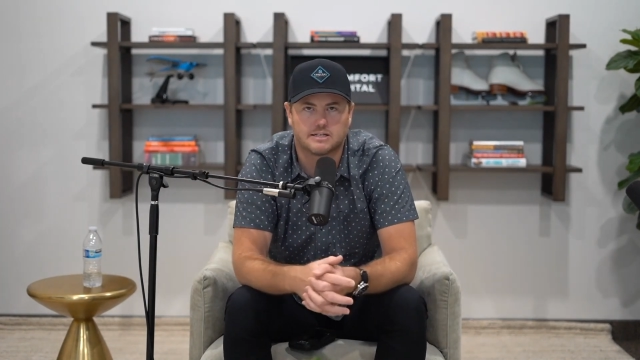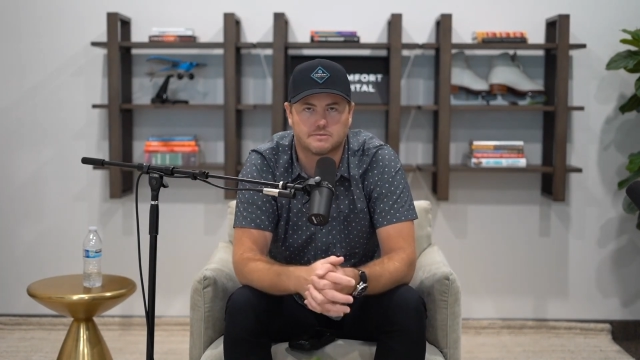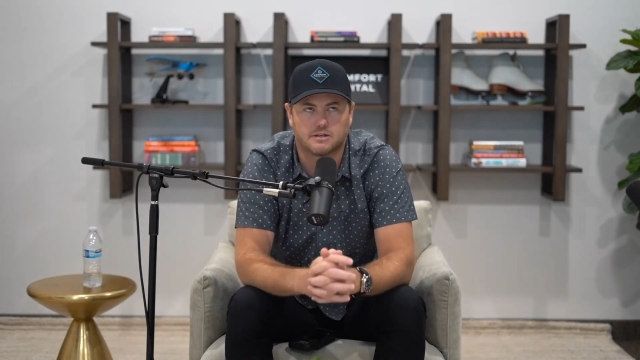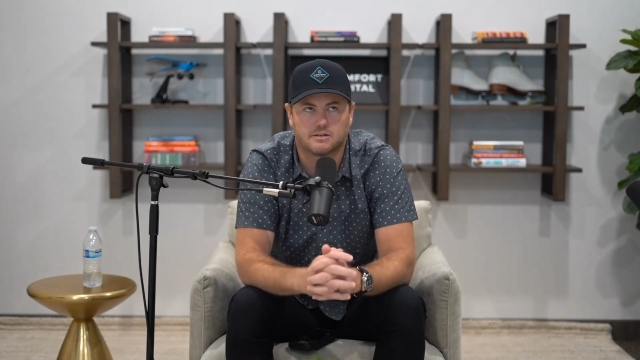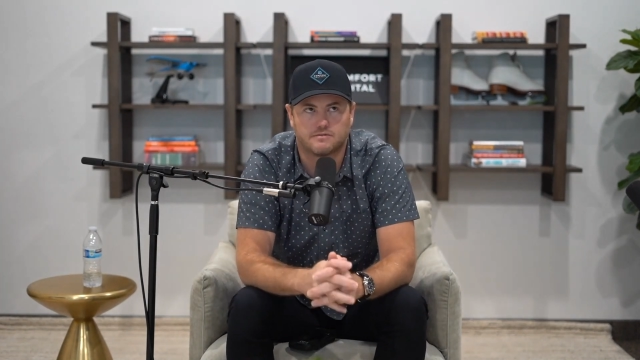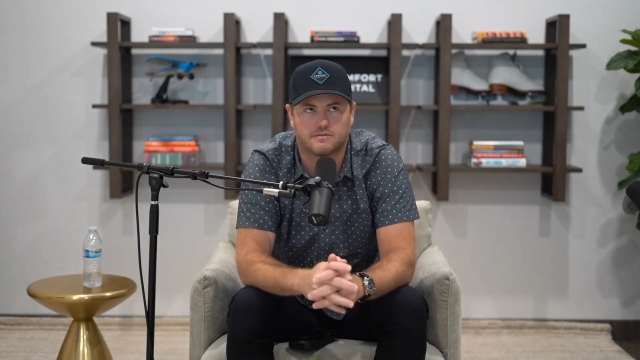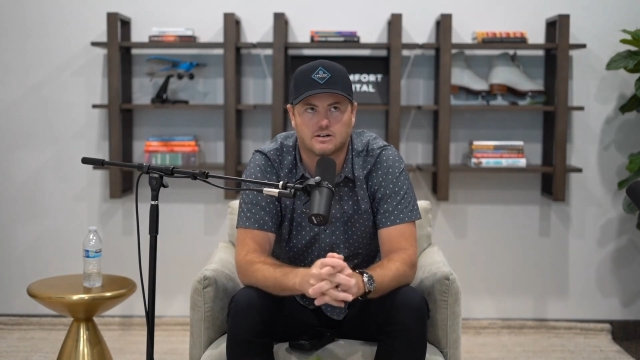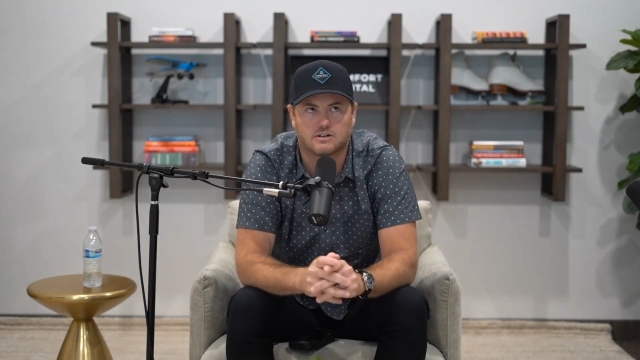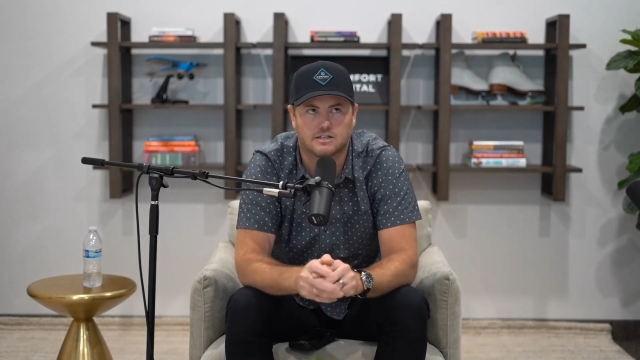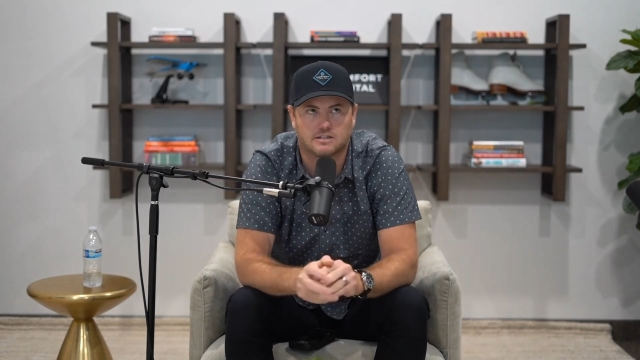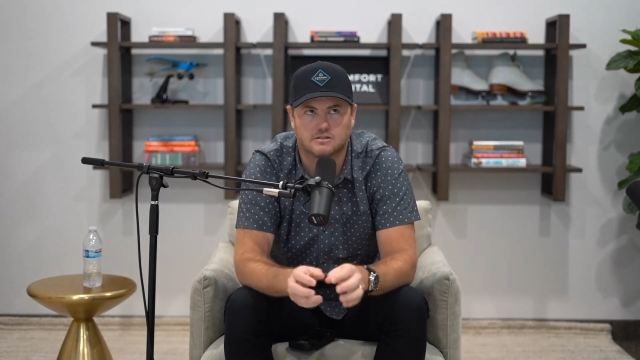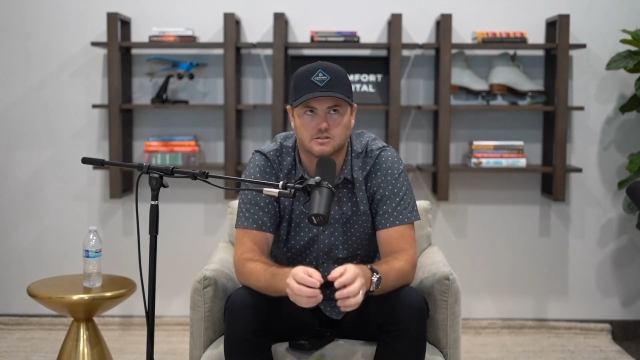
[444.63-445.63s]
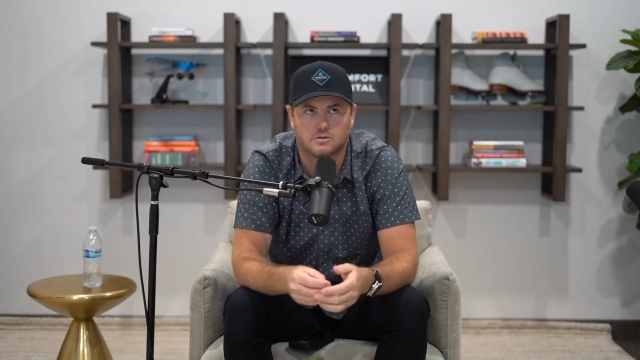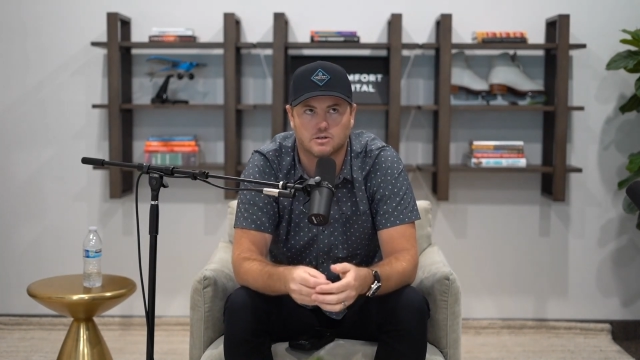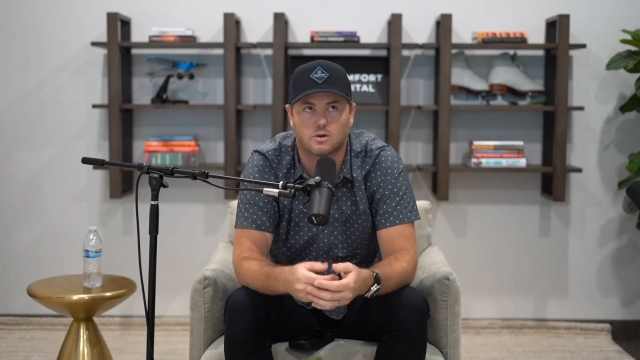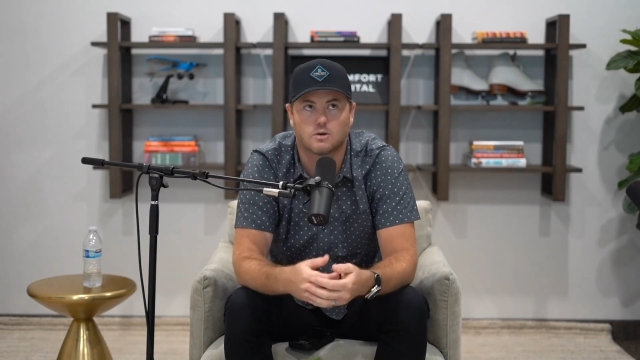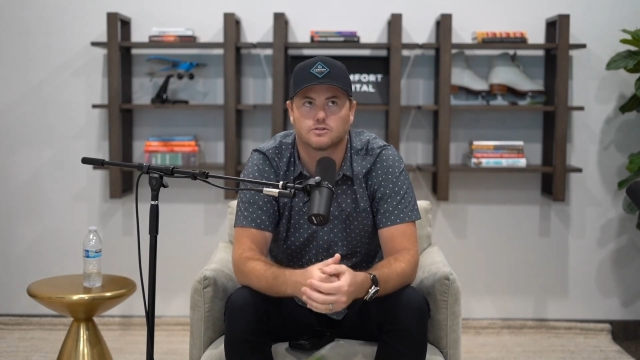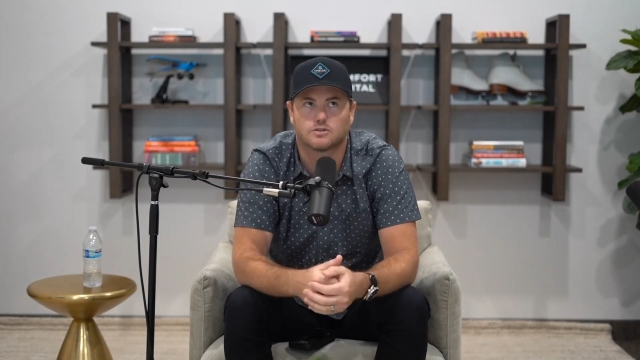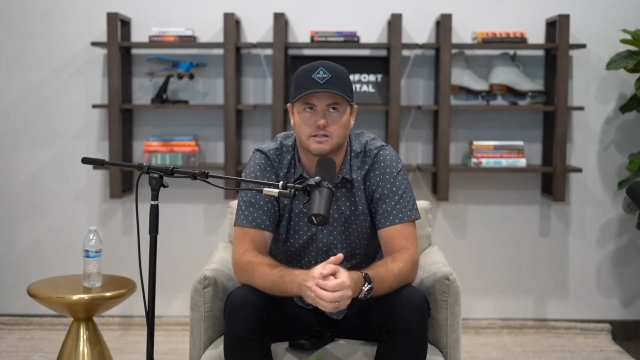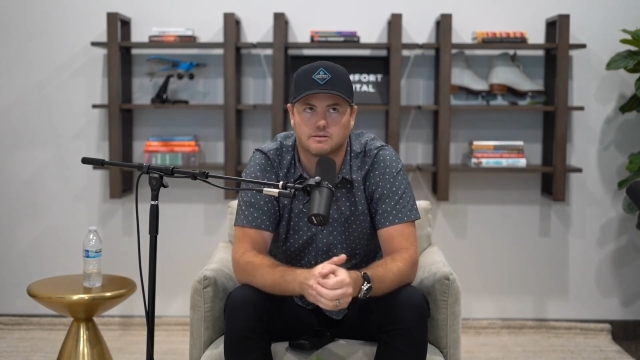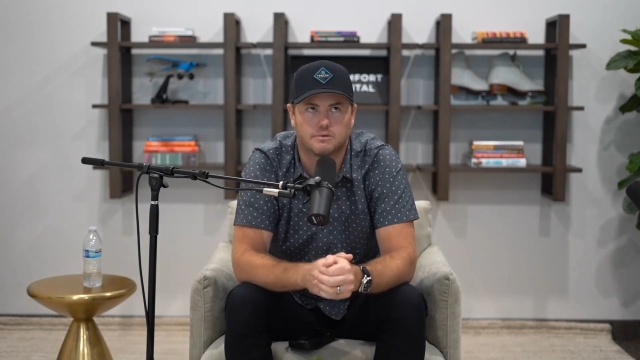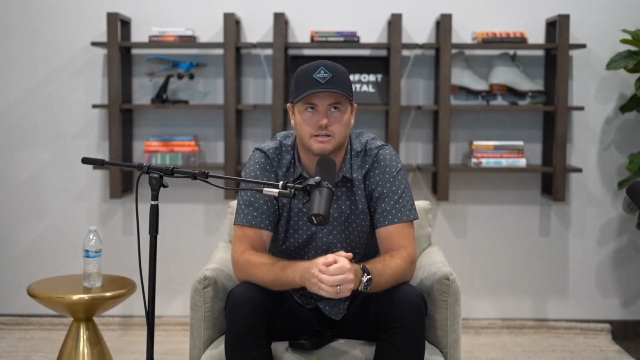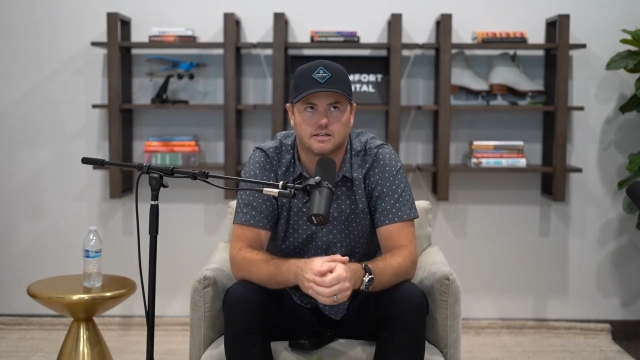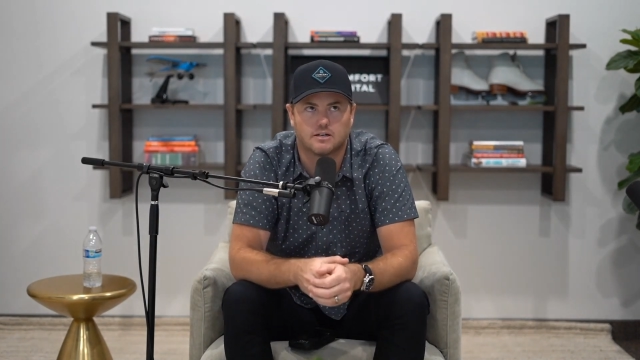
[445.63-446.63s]
but Falcon to a Gulfstream
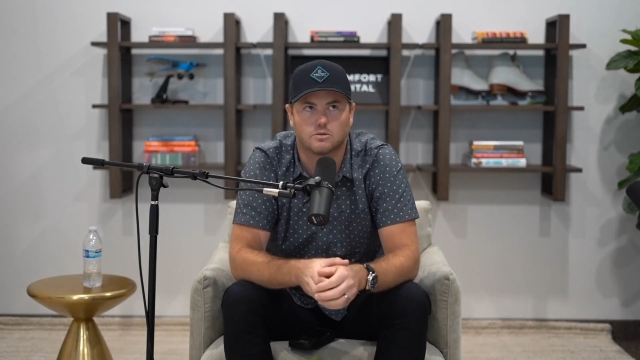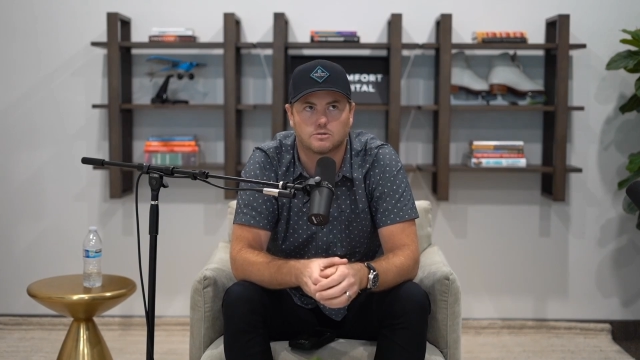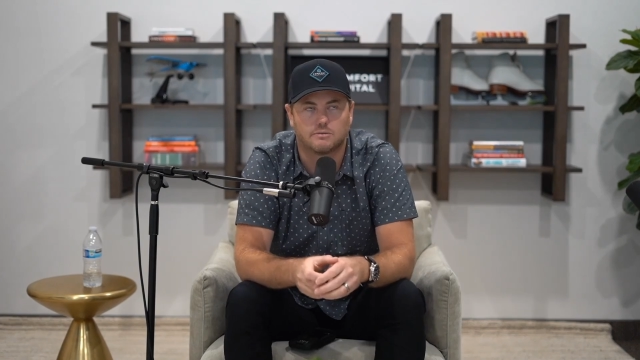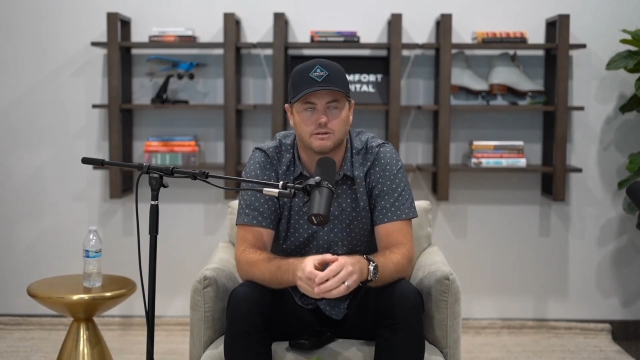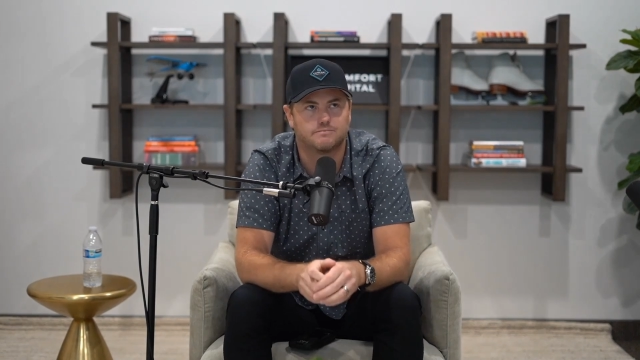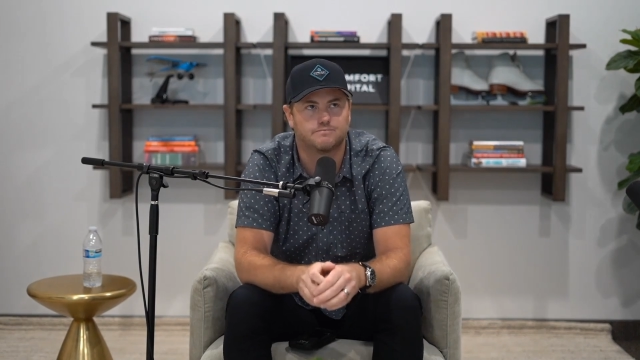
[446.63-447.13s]
being the ultimate,